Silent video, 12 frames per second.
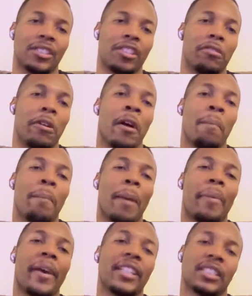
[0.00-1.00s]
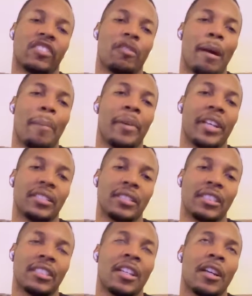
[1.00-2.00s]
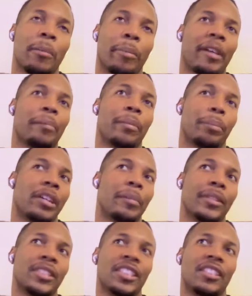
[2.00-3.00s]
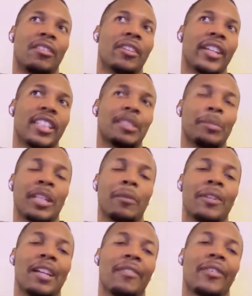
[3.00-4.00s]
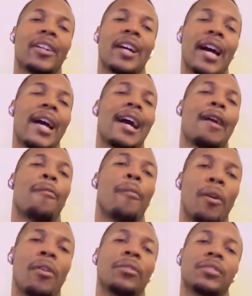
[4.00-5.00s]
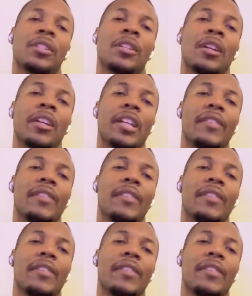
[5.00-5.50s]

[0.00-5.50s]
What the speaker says: So my passion for my business pretty much gets me whatever I want.